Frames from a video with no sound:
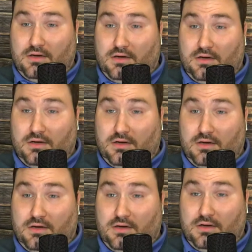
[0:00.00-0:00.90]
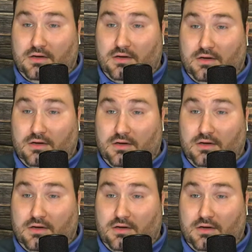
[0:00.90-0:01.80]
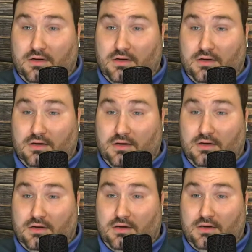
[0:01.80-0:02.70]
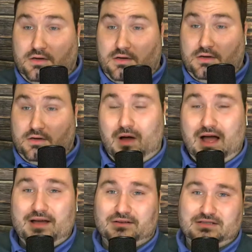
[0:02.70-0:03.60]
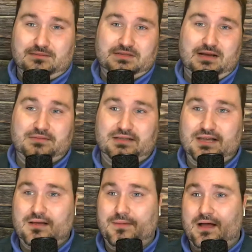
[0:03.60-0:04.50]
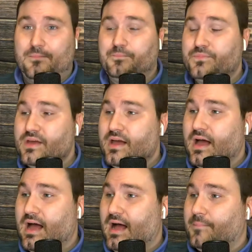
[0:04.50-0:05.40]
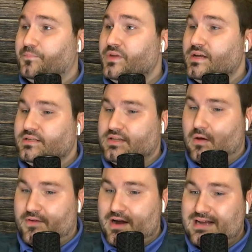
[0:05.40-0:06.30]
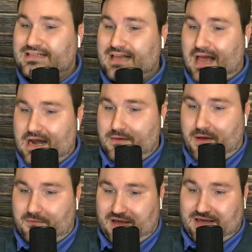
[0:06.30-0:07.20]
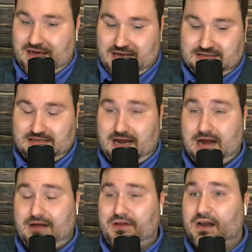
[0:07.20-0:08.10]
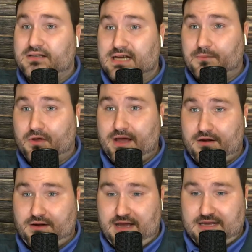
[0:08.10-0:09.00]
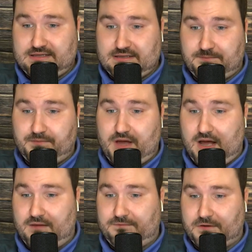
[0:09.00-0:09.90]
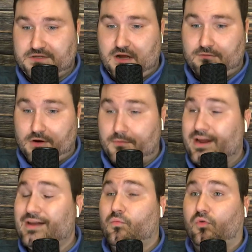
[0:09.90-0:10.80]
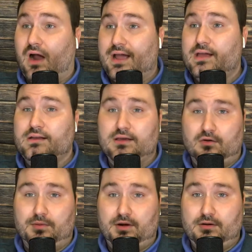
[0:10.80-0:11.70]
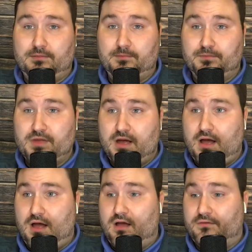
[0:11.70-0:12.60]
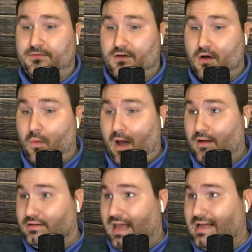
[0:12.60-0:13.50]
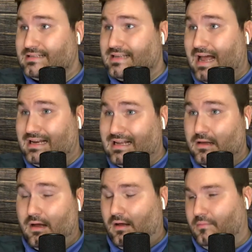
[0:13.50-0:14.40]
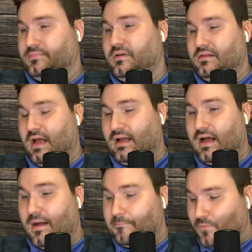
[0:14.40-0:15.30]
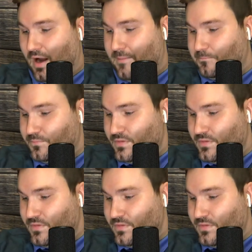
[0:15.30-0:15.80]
still playing football games, y'all. it's kind of wild sometimes to think about. So I'm very excited about my guest tonight. I've got a doubleheader guest. First off, we're going to bring in Ryan Gilbert of GoWildcats.com, right?